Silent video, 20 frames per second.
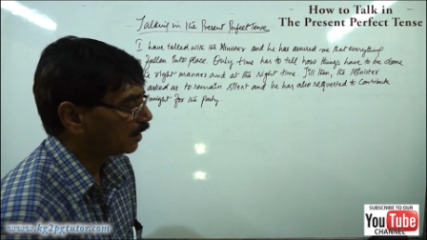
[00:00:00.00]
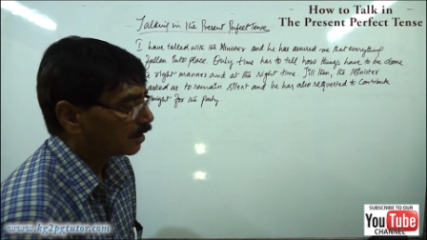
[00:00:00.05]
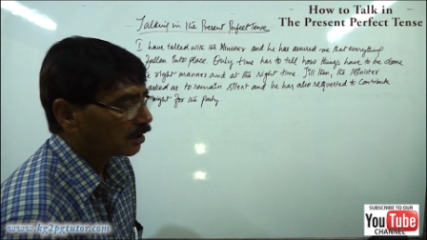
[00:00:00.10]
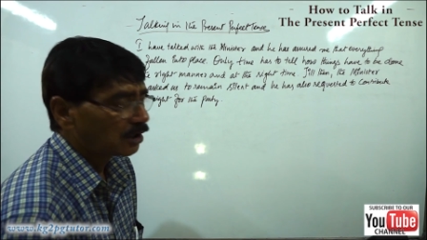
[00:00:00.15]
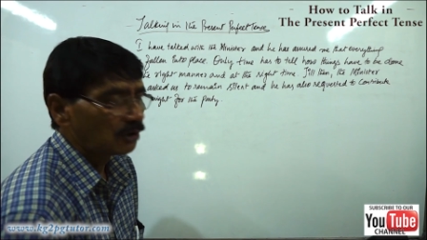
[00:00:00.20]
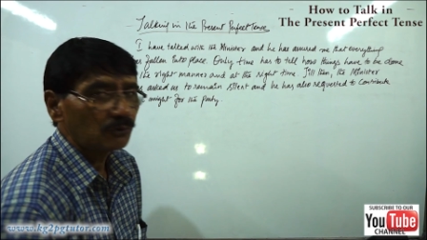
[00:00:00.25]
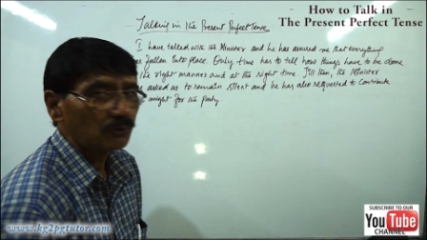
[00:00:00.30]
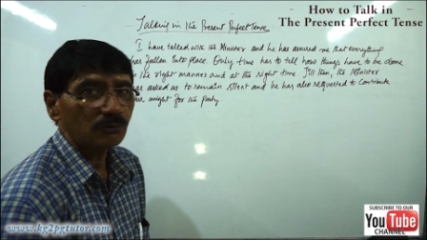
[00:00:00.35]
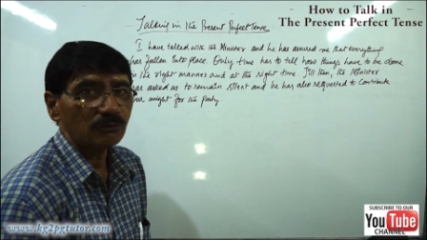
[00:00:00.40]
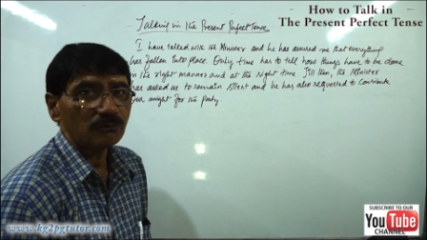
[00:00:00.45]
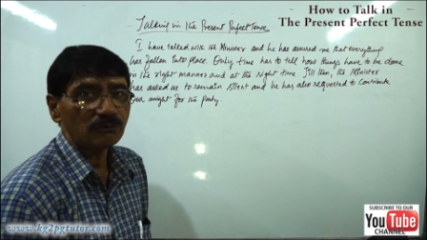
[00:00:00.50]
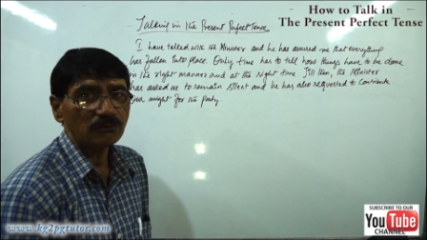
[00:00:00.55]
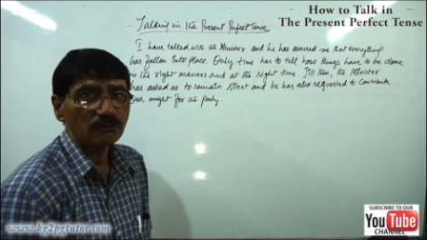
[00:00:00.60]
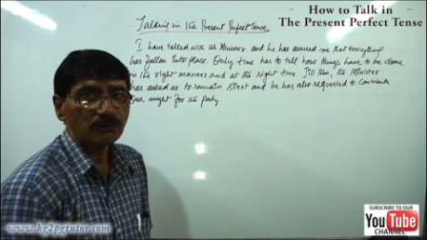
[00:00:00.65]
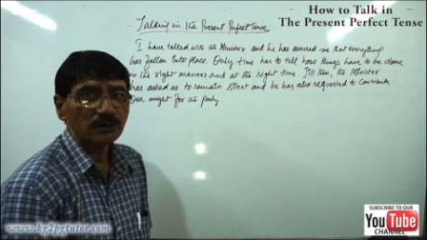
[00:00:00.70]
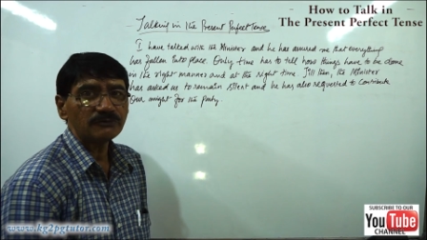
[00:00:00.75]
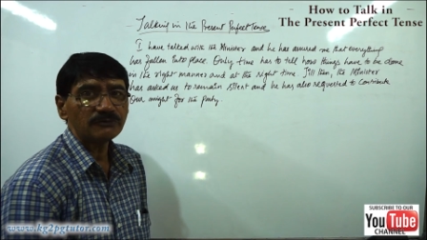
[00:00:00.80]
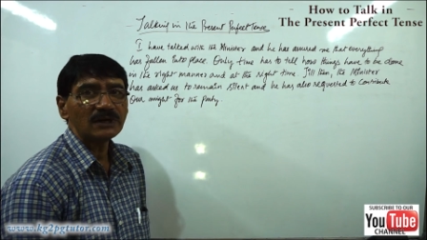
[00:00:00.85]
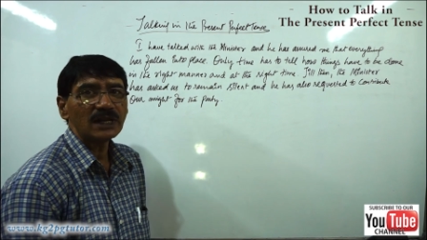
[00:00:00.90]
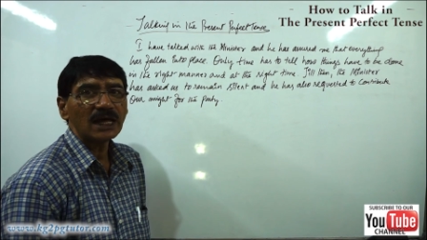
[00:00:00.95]
Now,
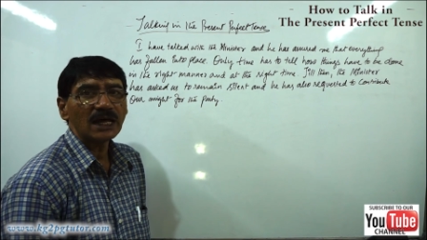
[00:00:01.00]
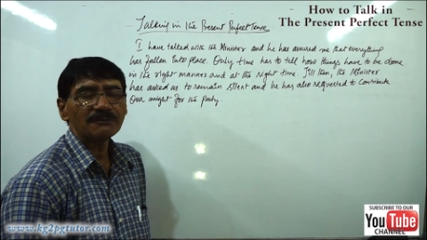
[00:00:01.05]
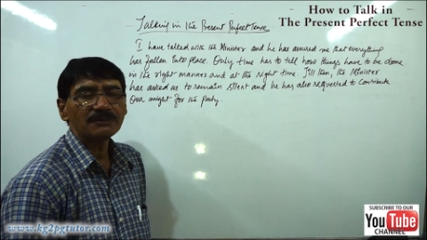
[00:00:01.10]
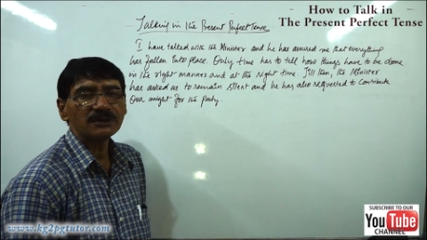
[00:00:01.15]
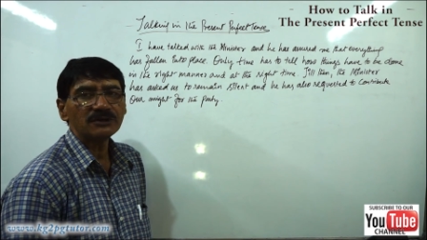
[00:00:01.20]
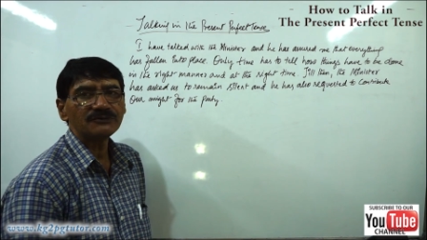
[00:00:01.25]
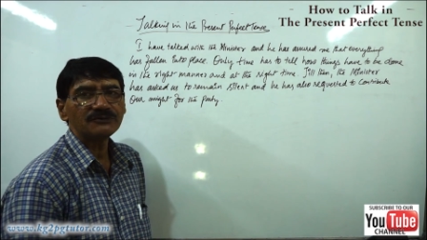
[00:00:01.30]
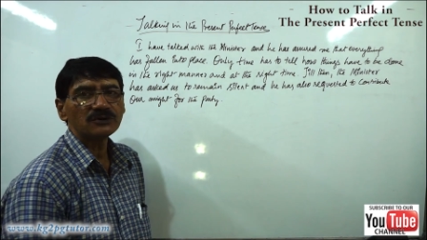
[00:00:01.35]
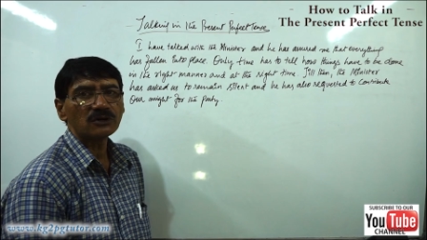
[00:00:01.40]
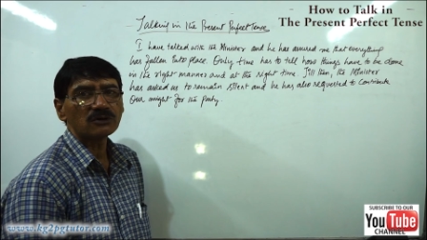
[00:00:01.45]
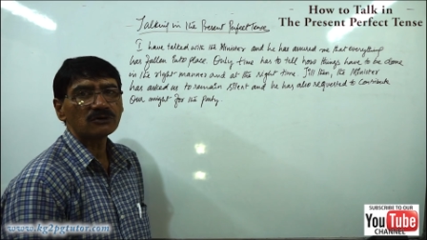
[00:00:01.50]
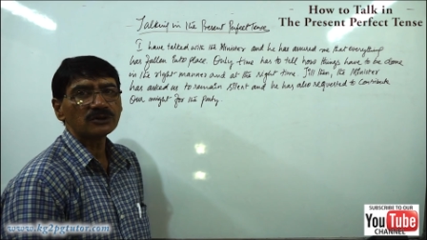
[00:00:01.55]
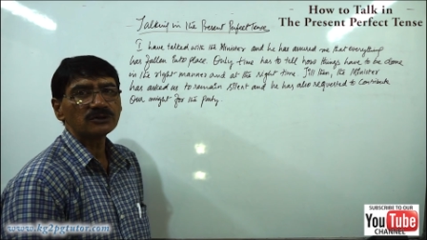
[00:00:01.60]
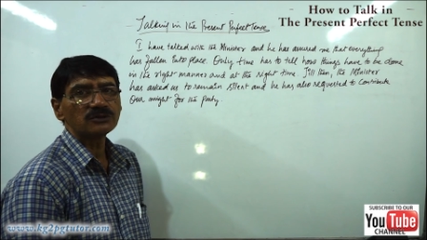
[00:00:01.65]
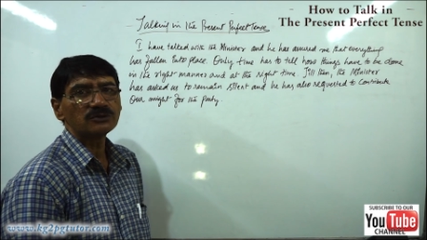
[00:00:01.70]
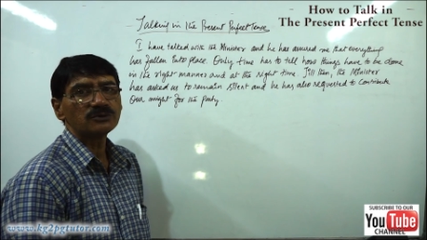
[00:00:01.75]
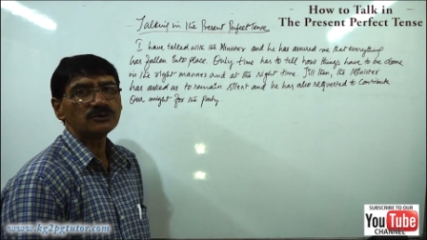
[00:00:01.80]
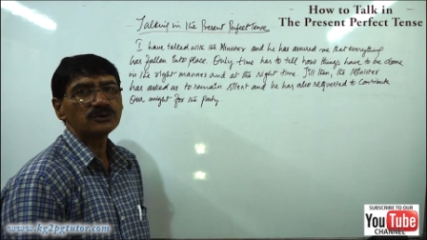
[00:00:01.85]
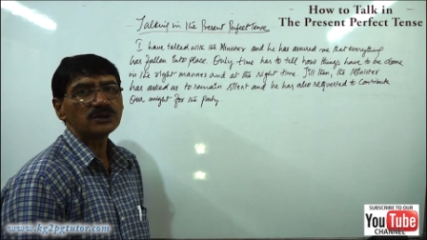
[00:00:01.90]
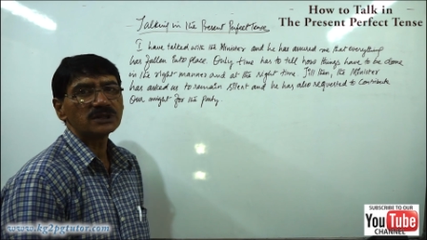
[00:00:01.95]
what will happen if you are going
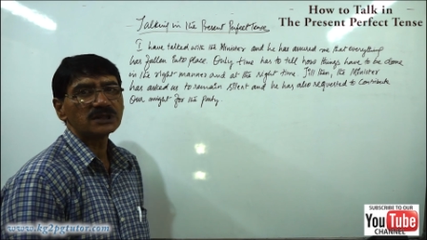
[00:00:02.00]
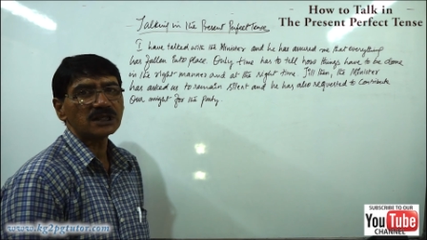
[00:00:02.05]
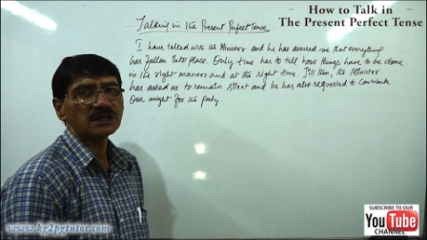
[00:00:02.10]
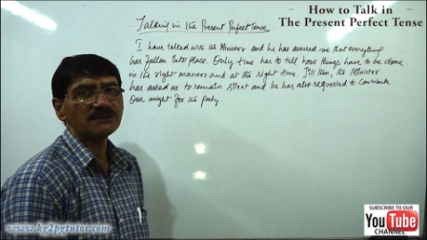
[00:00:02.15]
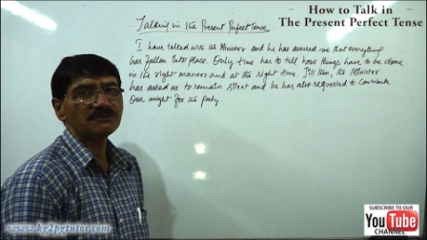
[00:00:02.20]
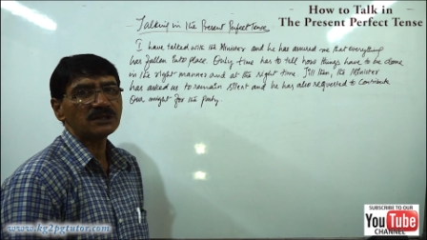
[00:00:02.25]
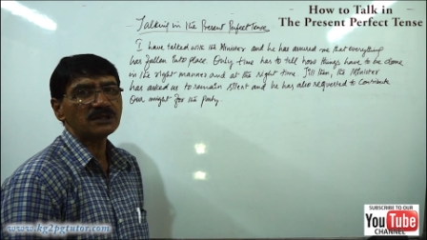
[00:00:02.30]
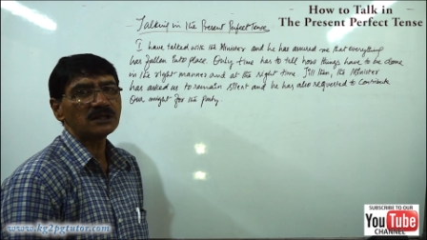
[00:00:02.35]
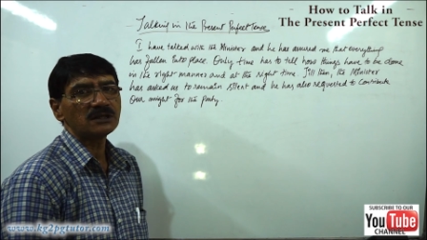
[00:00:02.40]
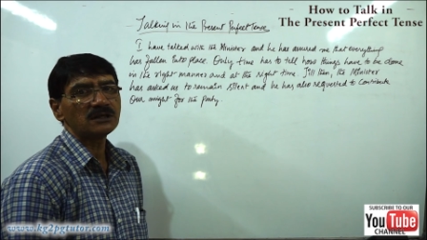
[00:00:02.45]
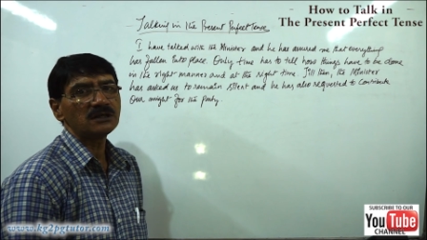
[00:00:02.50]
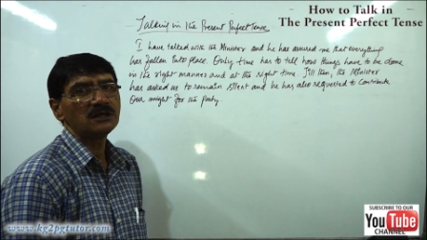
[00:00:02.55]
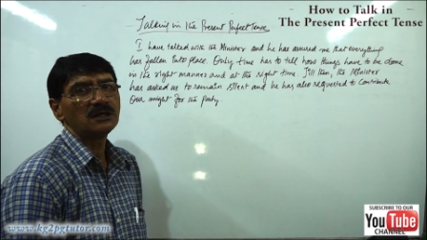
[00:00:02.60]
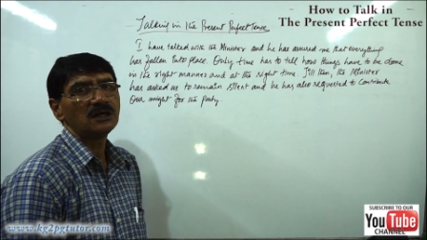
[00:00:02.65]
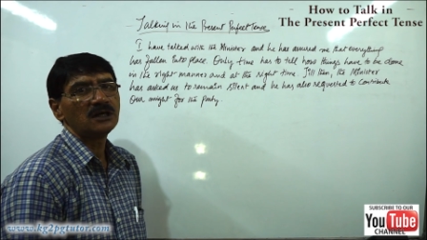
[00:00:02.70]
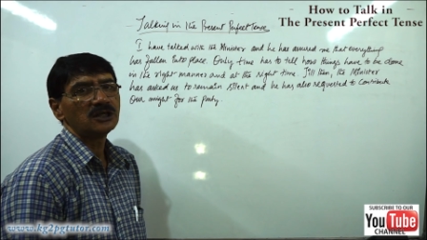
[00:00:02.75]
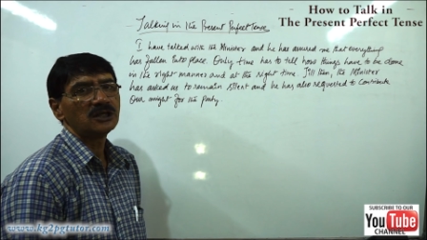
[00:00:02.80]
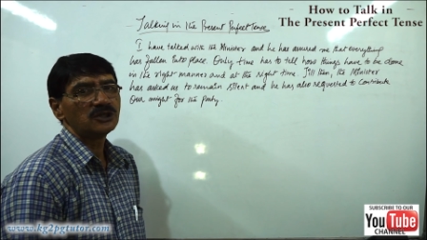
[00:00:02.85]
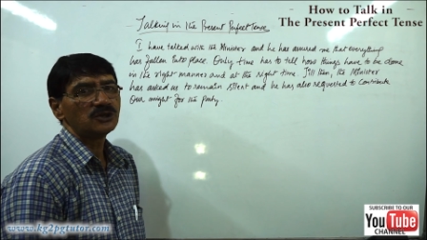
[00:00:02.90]
to do the same thing